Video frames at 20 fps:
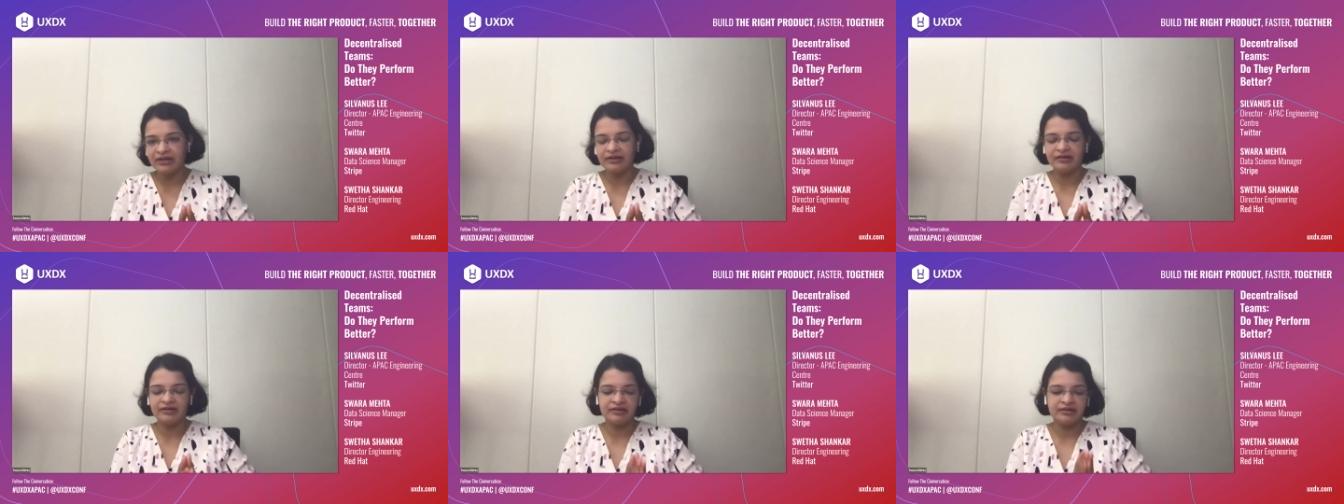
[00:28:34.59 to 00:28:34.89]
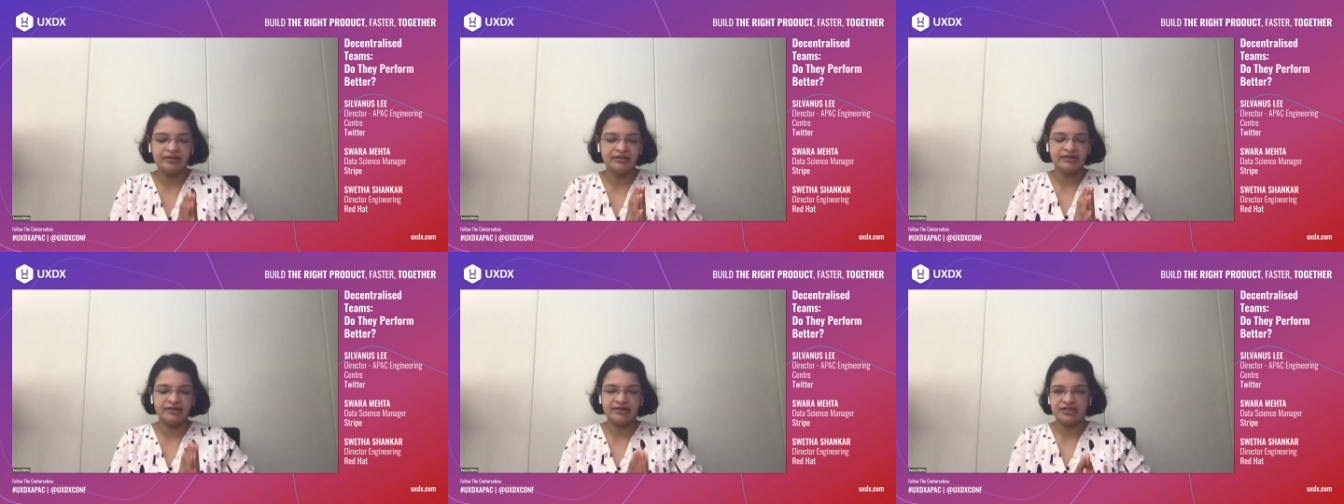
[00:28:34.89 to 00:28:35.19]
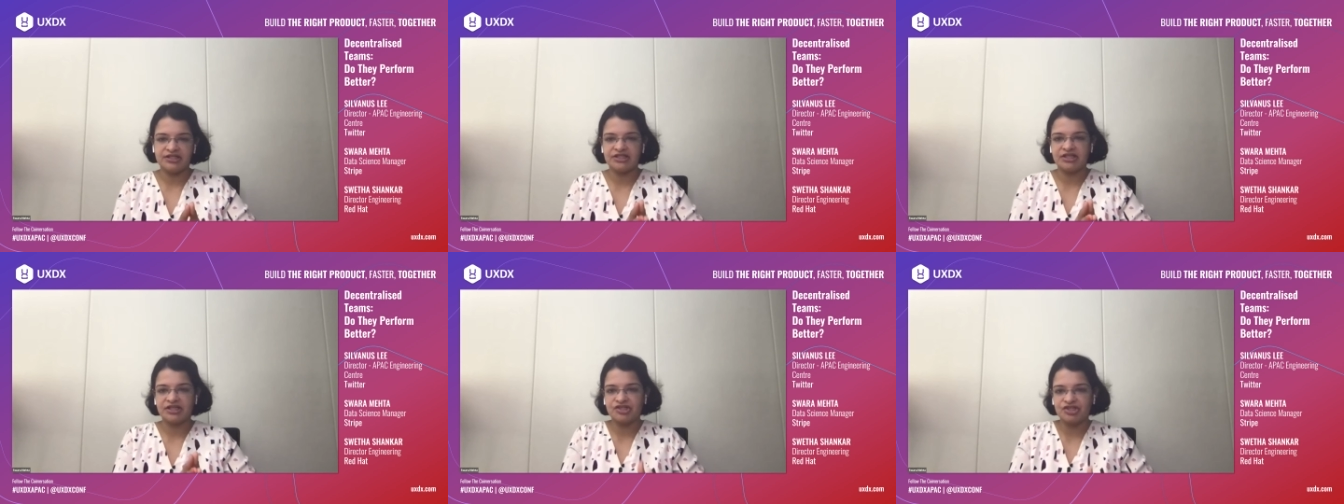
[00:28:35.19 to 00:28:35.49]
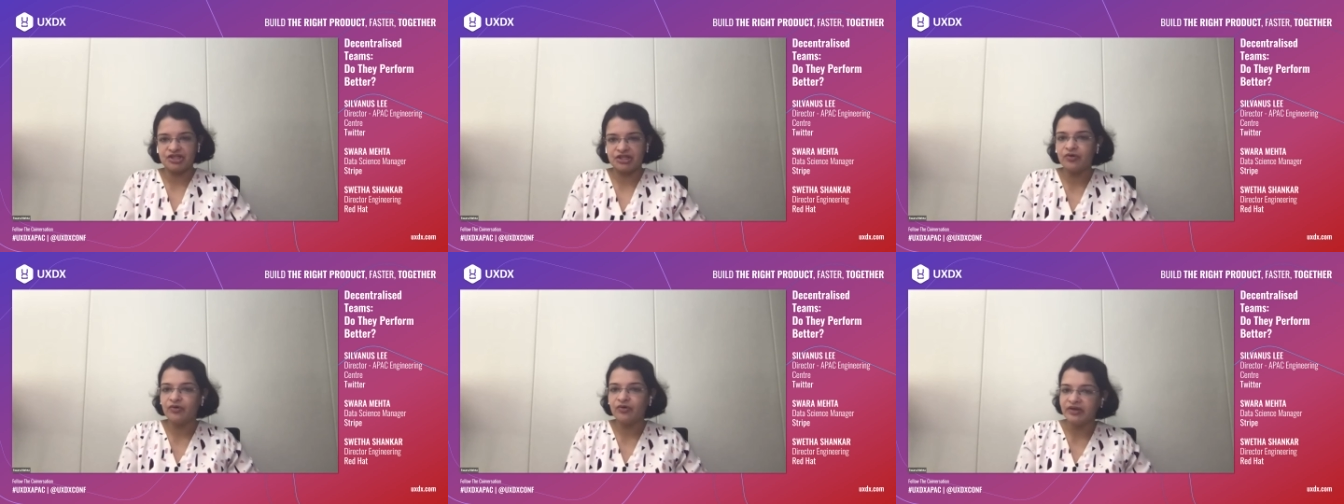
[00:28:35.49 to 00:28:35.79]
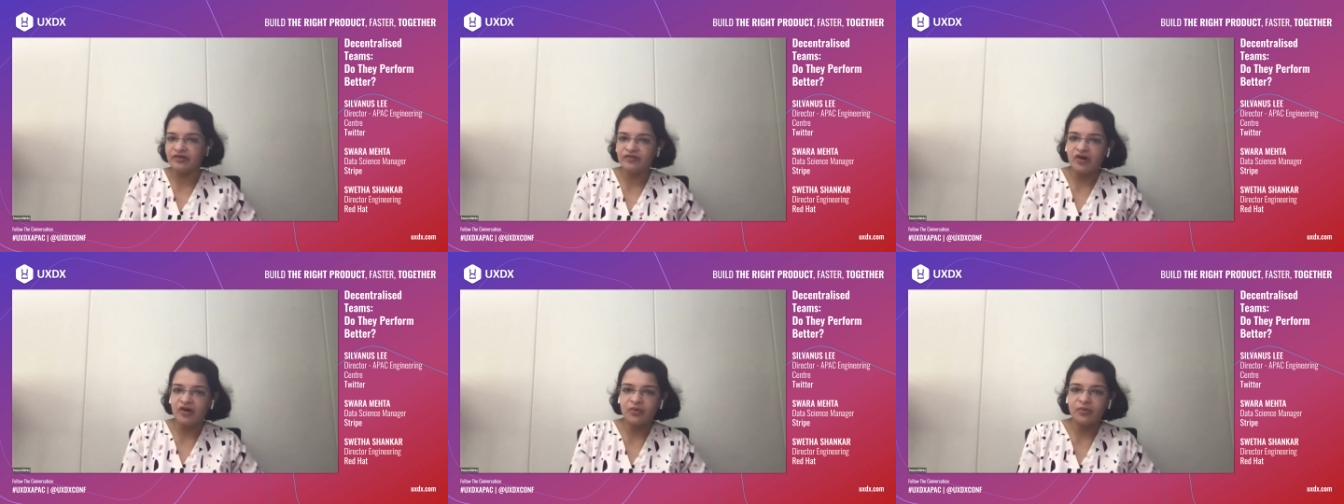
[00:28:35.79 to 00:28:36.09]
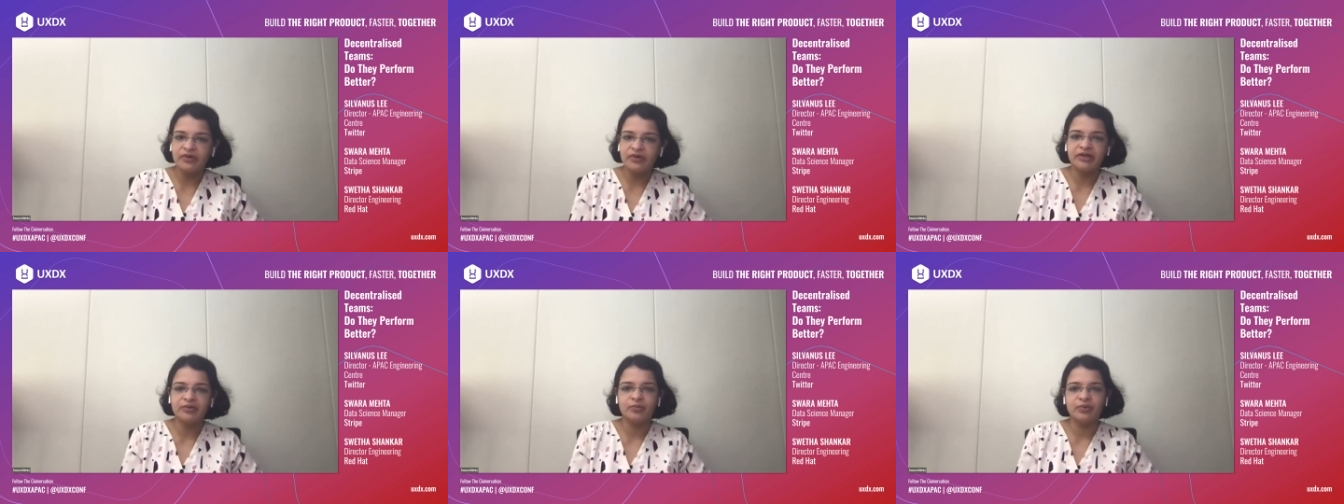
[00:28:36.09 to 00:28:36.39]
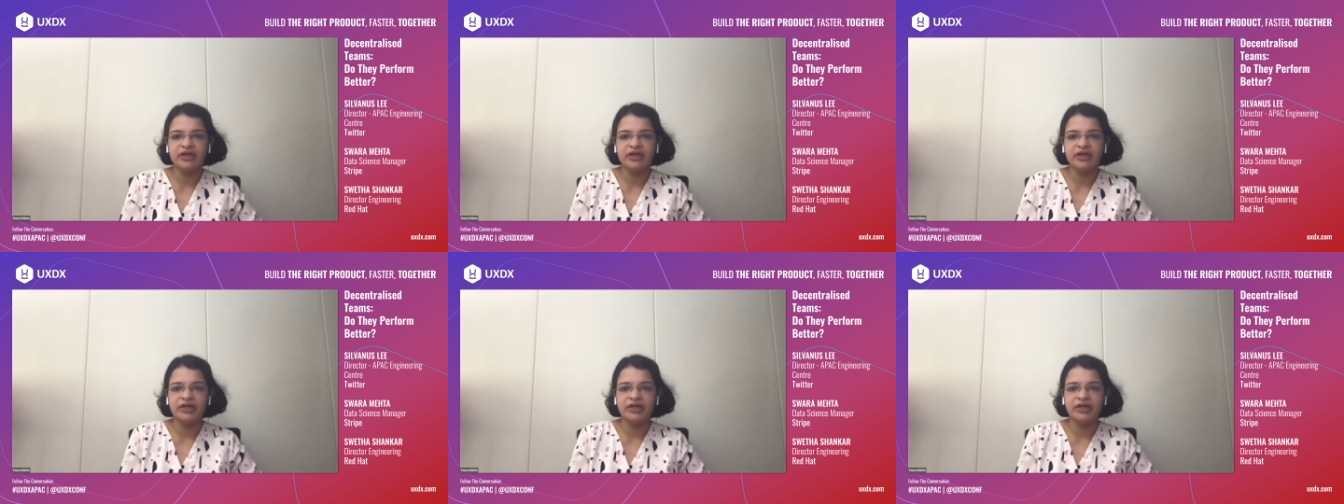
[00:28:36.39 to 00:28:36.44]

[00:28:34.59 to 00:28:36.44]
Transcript: the trajectory going forward.